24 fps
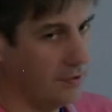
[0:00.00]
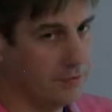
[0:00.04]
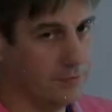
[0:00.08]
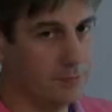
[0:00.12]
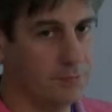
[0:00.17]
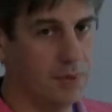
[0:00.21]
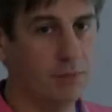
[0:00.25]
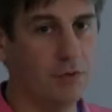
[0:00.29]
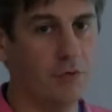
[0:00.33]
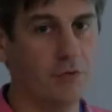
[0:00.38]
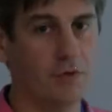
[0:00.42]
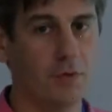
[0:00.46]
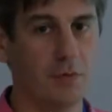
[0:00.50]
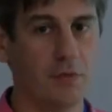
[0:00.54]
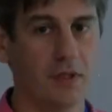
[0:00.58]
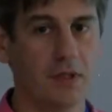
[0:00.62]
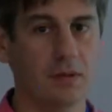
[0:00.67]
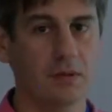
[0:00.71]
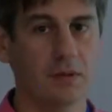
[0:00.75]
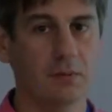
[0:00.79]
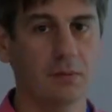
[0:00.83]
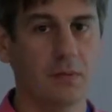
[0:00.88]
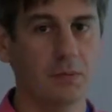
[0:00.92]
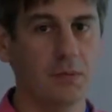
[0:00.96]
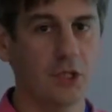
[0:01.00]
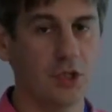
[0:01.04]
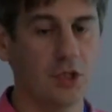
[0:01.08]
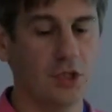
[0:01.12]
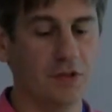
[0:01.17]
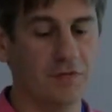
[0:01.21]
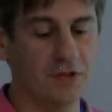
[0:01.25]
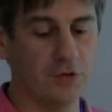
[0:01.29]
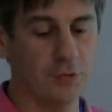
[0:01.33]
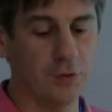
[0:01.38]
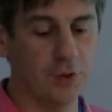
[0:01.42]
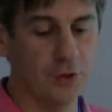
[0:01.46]
people from the Mission
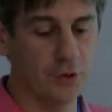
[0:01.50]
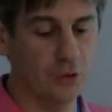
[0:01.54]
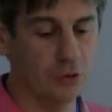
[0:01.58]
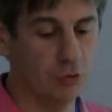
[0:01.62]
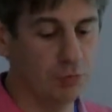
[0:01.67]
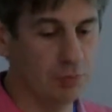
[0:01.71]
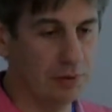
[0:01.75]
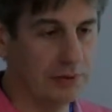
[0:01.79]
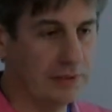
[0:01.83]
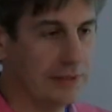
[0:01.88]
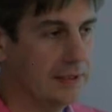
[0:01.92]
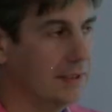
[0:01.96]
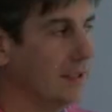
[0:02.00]
Advisory Group,